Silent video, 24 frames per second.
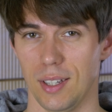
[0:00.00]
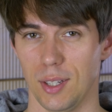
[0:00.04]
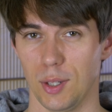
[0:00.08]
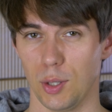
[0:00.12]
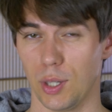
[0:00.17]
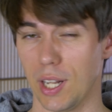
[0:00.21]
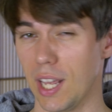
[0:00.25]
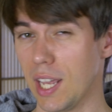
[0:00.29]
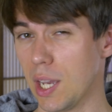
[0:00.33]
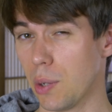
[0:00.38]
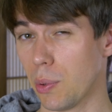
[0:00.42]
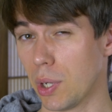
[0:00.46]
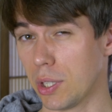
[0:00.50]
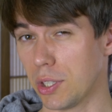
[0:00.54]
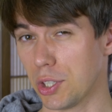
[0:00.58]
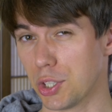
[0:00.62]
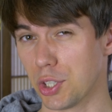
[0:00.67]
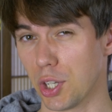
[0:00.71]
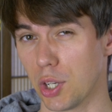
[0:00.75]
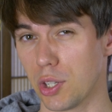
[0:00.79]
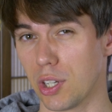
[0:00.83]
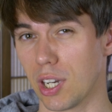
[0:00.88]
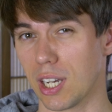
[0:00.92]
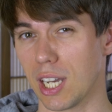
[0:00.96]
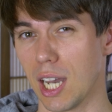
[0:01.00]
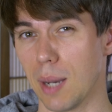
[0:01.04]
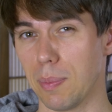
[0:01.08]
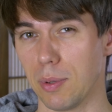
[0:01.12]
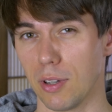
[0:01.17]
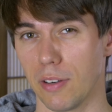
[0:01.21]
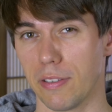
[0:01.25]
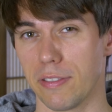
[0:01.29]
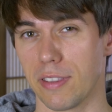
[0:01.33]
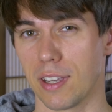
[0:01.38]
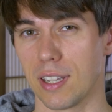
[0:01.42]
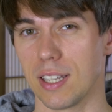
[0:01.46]
Today I want to show you a
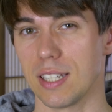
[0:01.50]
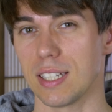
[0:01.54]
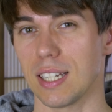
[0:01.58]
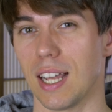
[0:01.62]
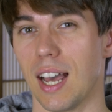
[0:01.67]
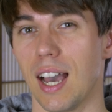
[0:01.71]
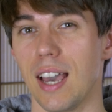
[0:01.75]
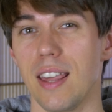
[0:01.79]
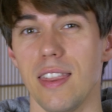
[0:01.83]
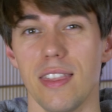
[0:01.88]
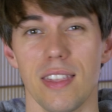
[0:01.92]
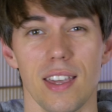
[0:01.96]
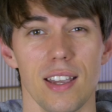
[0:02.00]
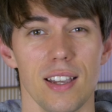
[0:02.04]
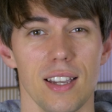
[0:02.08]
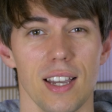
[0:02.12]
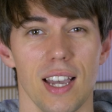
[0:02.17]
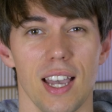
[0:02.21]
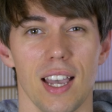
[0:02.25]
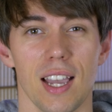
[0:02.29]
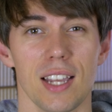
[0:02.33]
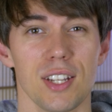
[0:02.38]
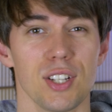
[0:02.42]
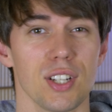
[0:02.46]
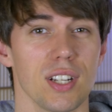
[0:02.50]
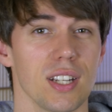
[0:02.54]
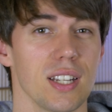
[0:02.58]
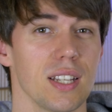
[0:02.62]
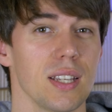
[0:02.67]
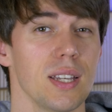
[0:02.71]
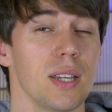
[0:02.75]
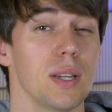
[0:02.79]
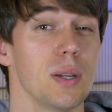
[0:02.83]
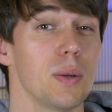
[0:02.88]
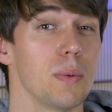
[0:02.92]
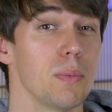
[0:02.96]
couple of things I think are actually